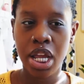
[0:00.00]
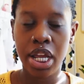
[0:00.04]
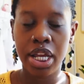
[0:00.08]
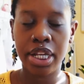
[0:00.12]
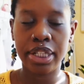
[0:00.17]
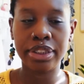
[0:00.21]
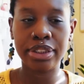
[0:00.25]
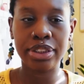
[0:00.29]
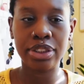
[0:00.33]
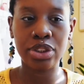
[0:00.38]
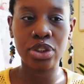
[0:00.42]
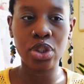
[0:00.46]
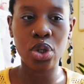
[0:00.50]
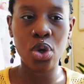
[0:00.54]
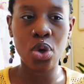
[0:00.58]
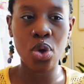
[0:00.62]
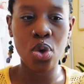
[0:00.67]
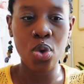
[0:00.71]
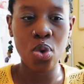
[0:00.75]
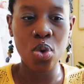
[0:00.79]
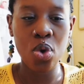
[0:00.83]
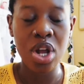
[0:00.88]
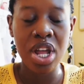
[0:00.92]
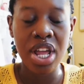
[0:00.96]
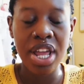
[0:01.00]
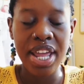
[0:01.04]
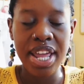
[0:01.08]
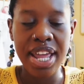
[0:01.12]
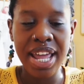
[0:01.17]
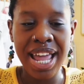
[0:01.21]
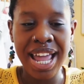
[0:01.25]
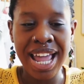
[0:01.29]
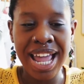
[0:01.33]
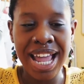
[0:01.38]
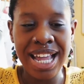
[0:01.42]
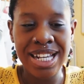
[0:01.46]
And so
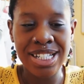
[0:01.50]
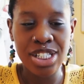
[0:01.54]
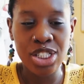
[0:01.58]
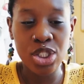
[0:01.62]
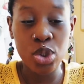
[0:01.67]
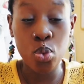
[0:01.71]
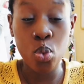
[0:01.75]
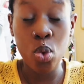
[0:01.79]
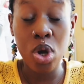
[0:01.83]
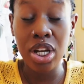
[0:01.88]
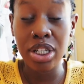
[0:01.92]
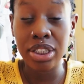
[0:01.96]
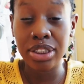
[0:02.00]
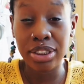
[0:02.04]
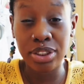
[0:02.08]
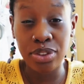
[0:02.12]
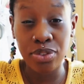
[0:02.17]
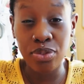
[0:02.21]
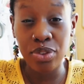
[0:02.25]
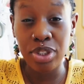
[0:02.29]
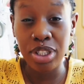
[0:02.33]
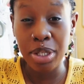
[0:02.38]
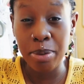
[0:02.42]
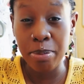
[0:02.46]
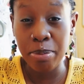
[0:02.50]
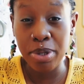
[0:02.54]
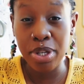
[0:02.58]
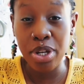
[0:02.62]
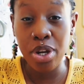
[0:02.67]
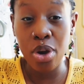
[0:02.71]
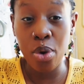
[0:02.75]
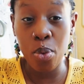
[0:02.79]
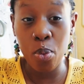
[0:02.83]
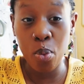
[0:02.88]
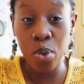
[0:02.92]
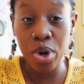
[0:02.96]
I just want us to really be
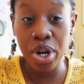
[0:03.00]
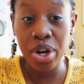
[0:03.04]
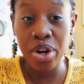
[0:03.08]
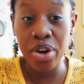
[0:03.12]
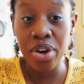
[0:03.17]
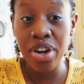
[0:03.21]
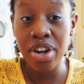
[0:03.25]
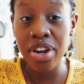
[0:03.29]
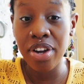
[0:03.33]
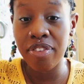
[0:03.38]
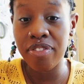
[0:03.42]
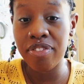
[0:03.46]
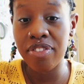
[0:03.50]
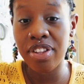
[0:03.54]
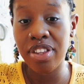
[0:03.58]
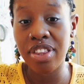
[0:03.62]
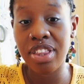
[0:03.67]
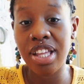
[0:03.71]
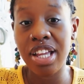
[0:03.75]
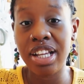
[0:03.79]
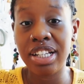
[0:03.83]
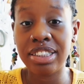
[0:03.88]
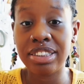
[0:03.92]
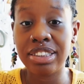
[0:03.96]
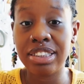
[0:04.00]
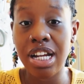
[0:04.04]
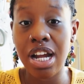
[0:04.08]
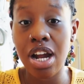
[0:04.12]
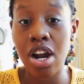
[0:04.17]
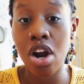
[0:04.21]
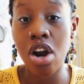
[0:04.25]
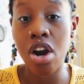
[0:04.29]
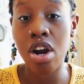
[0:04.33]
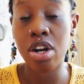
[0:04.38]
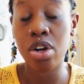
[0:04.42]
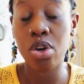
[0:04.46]
aware of the things
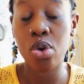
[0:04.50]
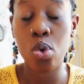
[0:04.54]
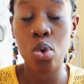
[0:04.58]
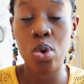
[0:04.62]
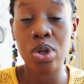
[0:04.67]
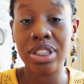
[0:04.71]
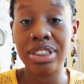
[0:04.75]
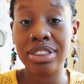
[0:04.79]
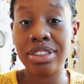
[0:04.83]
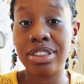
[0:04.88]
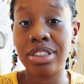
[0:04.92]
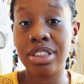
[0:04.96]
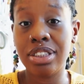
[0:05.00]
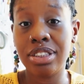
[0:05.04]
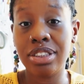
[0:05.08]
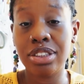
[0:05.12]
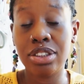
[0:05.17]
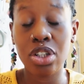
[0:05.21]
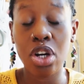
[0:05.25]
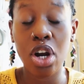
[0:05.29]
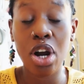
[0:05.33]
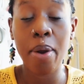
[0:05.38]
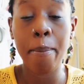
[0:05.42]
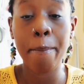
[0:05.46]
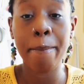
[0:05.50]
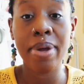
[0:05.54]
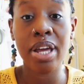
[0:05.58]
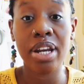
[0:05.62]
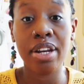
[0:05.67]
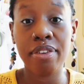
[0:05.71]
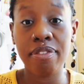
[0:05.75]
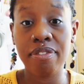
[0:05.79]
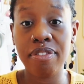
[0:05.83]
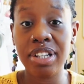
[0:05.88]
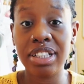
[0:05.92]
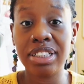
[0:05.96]
that are going to start
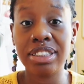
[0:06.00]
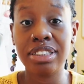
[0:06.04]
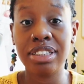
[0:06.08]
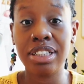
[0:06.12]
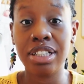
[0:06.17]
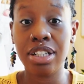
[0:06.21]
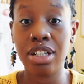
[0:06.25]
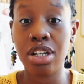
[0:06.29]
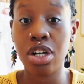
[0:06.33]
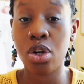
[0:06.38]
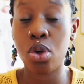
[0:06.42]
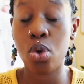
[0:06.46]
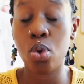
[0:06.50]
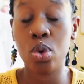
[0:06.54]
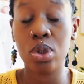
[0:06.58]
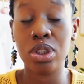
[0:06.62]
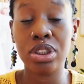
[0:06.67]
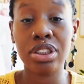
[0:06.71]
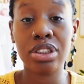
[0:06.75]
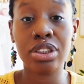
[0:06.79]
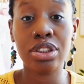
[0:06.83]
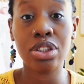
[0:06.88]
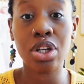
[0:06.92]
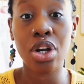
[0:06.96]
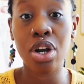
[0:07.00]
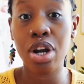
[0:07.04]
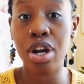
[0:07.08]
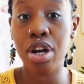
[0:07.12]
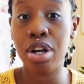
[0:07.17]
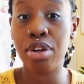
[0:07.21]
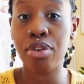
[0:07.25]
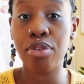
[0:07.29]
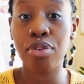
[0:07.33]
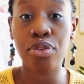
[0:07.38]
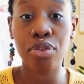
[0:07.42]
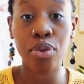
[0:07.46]
manifesting and going to start
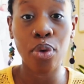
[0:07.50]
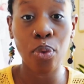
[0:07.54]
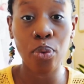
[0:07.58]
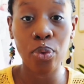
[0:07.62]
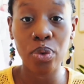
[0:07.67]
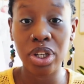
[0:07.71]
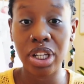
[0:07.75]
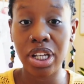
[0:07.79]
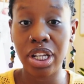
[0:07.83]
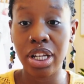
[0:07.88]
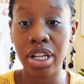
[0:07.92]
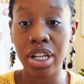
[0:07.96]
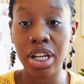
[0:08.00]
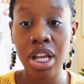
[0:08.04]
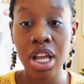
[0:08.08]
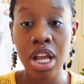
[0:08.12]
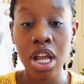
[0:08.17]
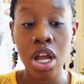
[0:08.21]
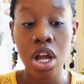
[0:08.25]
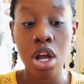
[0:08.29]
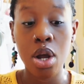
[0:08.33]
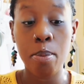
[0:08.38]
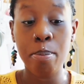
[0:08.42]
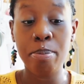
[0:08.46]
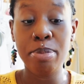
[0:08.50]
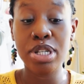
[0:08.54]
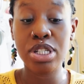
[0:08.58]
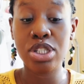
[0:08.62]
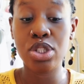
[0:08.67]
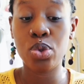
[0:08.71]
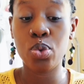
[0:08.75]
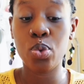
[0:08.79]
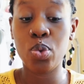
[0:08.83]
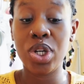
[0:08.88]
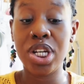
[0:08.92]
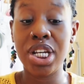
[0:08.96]
unfolding
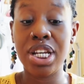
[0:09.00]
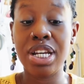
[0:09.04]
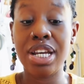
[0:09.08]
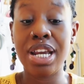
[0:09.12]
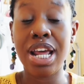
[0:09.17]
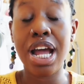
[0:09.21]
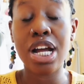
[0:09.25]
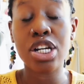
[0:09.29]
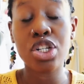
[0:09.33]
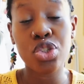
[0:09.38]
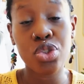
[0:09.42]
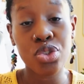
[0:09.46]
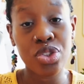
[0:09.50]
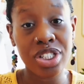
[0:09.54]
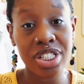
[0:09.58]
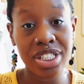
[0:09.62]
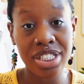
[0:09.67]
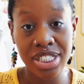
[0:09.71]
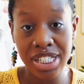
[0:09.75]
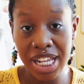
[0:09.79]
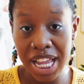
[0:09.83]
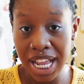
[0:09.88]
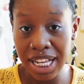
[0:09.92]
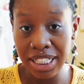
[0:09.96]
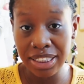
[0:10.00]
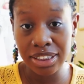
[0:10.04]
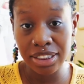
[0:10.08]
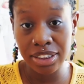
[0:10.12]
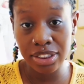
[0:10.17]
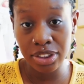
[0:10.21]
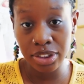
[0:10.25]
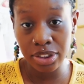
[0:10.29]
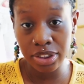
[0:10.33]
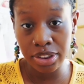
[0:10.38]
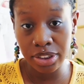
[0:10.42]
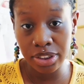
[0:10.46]
between natural
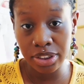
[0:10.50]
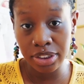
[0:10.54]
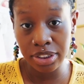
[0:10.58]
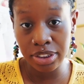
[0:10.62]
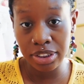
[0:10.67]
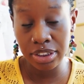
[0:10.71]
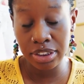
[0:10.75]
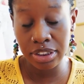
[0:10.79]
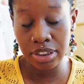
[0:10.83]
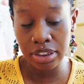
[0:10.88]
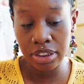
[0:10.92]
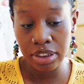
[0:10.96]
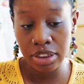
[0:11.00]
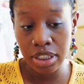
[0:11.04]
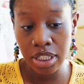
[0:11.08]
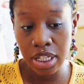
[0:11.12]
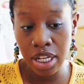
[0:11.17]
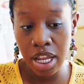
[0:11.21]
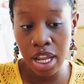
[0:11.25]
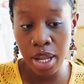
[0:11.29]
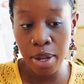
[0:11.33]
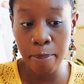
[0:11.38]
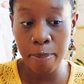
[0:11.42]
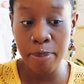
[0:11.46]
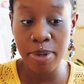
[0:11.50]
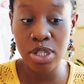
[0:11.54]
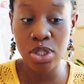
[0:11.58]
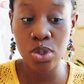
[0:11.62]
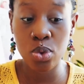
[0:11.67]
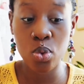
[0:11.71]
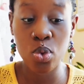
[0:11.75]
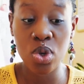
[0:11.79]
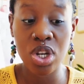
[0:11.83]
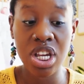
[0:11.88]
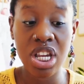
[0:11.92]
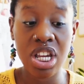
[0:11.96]
disasters, and
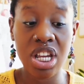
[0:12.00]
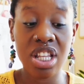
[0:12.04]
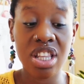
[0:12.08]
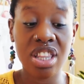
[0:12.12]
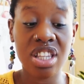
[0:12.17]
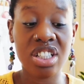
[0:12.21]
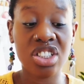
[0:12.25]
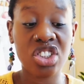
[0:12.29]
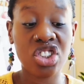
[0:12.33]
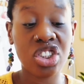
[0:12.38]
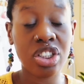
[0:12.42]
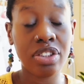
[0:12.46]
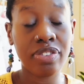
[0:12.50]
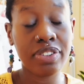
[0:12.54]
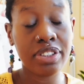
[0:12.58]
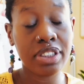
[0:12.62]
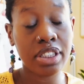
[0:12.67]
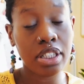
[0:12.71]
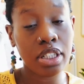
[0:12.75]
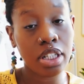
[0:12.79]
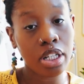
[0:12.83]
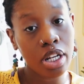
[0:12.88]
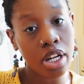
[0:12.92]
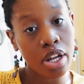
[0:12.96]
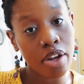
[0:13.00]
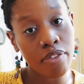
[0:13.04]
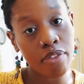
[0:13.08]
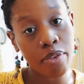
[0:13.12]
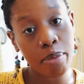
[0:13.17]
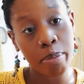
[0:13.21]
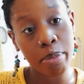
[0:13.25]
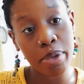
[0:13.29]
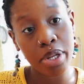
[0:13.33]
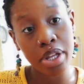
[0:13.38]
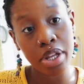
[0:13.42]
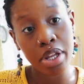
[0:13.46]
between shifts in the
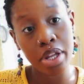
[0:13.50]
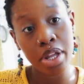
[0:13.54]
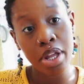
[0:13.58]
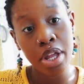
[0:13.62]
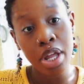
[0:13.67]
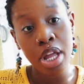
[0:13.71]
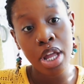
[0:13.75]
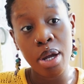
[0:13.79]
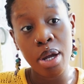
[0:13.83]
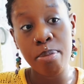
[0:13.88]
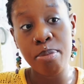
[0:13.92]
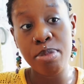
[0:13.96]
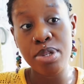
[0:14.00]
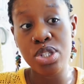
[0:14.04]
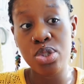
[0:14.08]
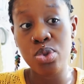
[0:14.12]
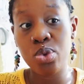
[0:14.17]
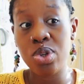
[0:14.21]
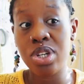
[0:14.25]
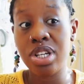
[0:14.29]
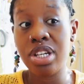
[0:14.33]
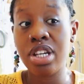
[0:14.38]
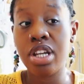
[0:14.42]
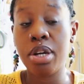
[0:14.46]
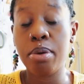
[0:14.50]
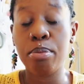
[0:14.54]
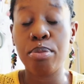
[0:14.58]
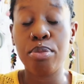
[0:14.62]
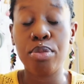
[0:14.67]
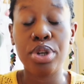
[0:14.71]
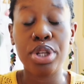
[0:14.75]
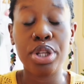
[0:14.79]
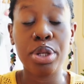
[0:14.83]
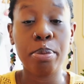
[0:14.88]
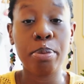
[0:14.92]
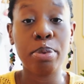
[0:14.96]
government, between them
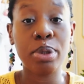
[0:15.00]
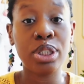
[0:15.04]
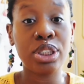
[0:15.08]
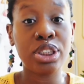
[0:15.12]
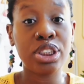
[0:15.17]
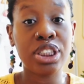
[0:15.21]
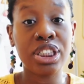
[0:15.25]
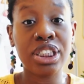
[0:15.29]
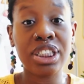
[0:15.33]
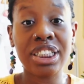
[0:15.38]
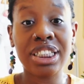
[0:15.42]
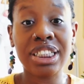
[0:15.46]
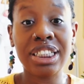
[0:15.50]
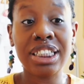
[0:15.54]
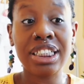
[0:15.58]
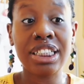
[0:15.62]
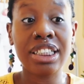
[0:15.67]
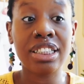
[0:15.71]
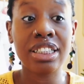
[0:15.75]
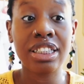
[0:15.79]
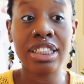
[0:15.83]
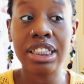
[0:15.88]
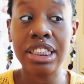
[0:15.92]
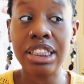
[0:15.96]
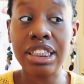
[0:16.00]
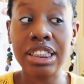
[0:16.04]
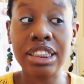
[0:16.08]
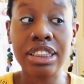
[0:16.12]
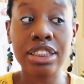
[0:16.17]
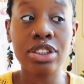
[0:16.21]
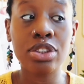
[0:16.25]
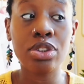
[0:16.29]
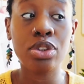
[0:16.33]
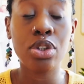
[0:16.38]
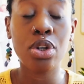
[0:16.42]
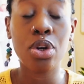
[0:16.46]
really pushing
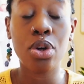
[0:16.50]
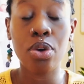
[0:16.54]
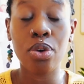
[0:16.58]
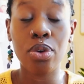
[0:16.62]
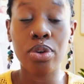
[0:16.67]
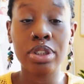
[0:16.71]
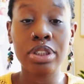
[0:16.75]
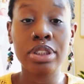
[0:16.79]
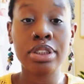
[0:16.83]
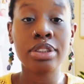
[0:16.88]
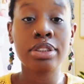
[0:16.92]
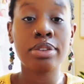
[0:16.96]
these, you know,